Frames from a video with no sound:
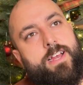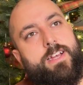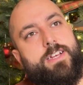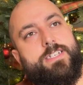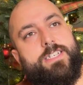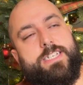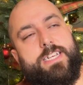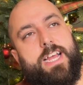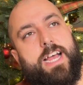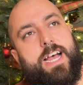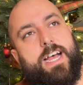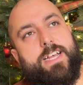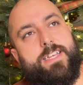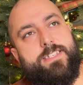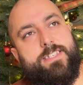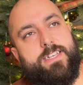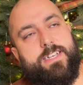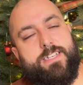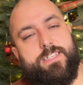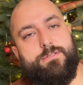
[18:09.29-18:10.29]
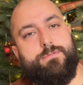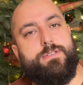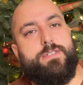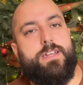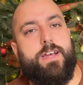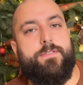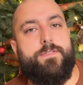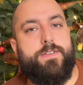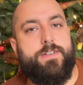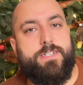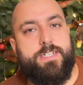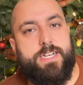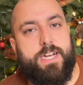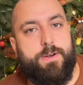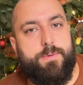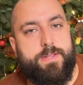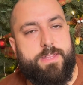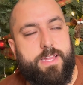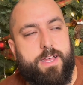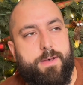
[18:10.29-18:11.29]
she has some stuff to share
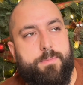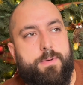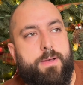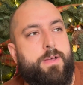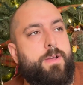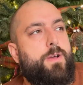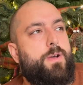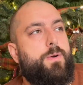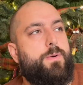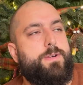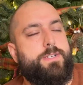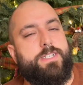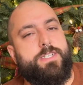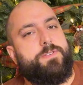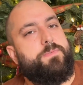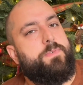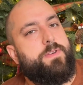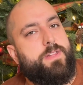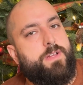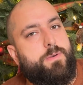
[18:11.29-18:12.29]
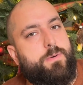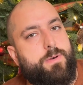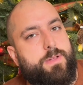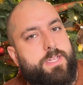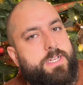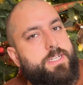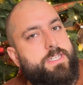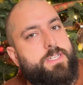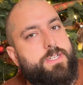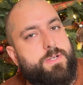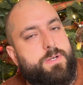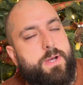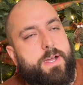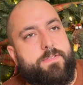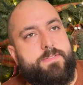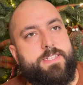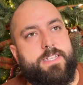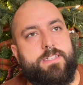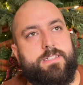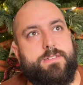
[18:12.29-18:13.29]
with them, which is a really cool thing too.
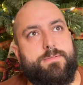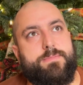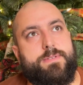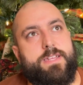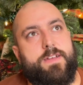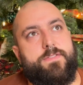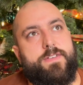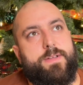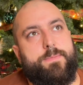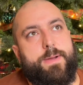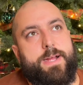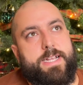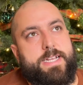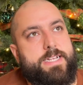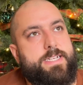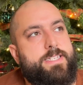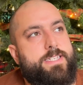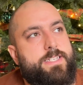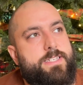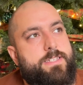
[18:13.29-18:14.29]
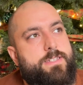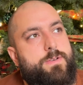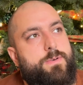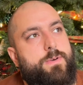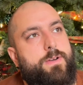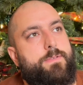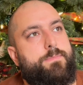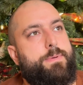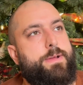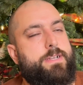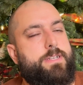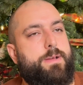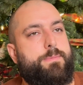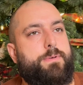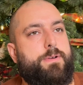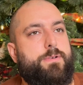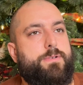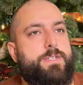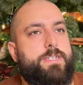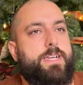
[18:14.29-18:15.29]
I've sent some stuff to my nieces who have picked up
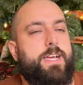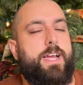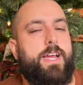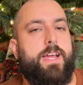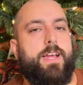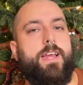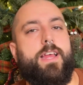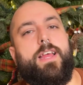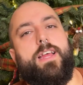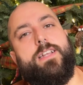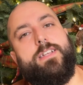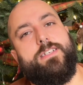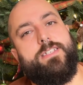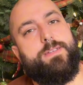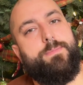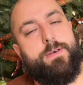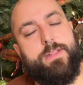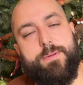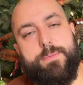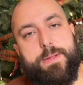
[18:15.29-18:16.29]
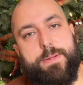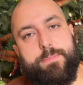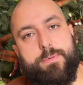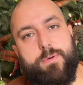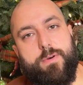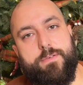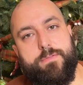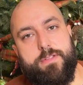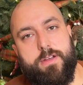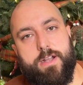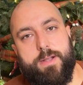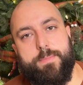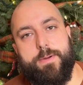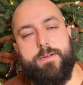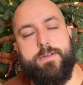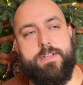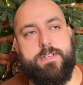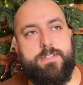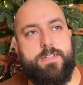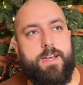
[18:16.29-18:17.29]
crochet and to some other people who have thought
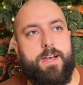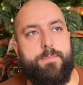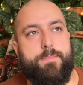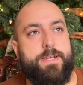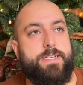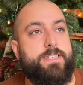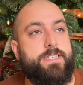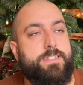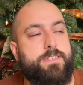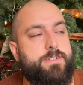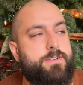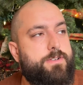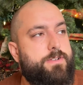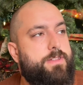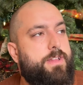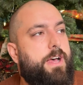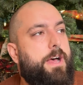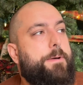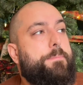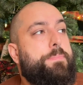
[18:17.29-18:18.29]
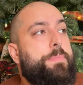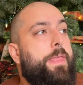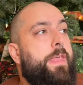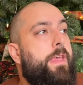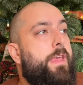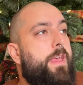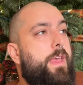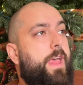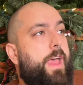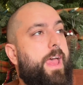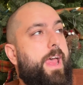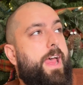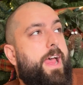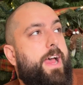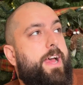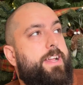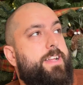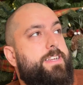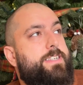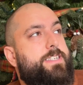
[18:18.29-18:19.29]
about it, my sister-in-law.
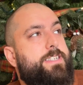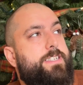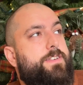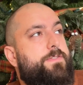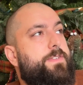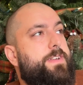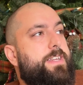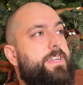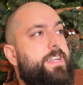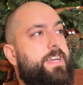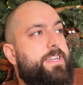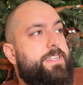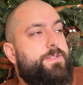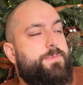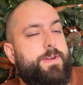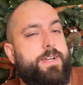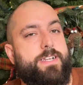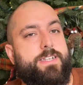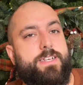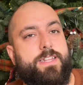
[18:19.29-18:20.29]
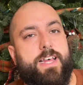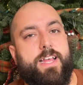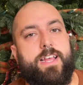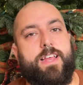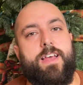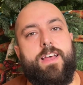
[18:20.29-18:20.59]
And it's just a really nice way to